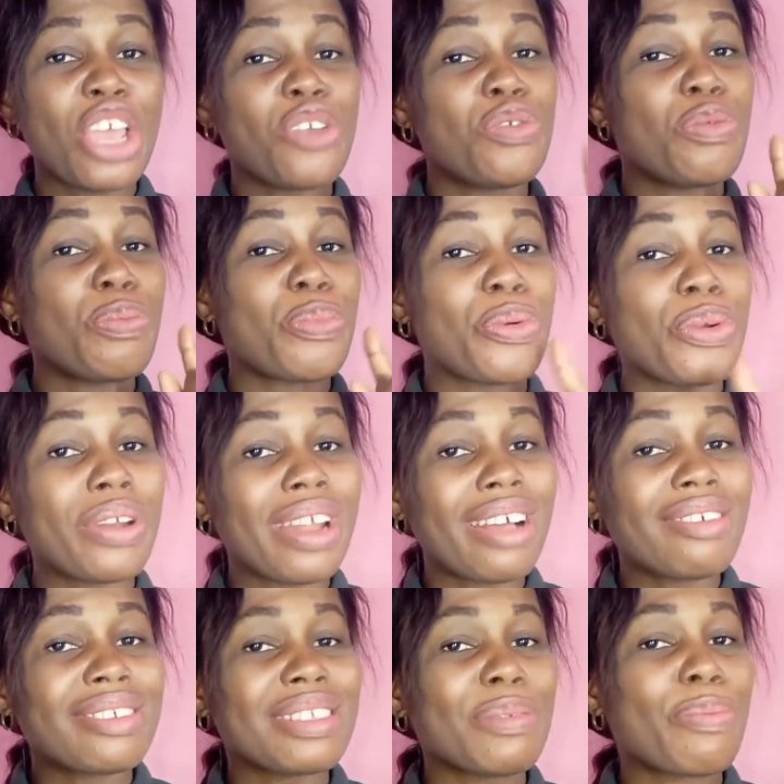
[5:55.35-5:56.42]
you
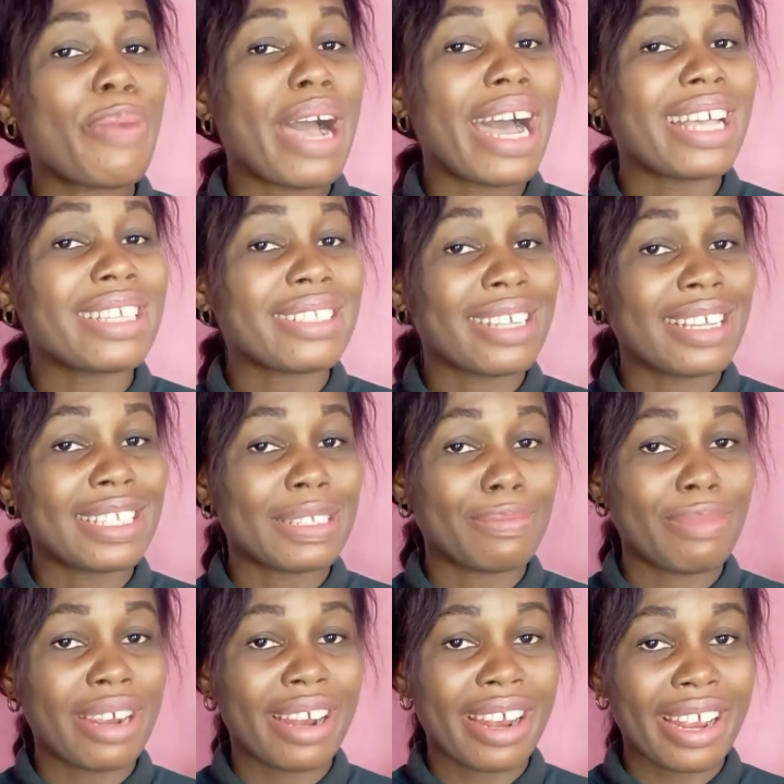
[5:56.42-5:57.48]
pronounce the past tense
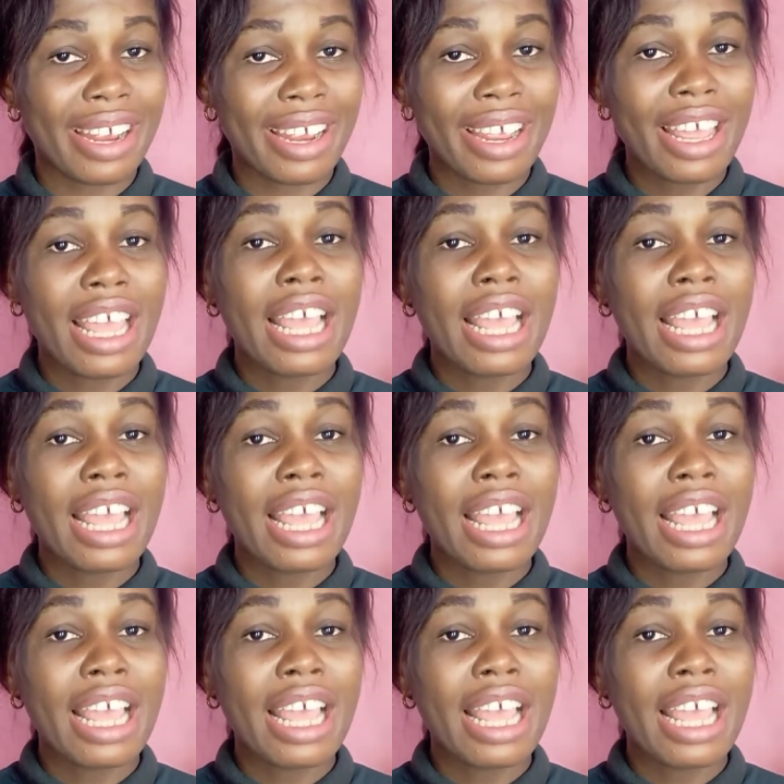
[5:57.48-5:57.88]
marker.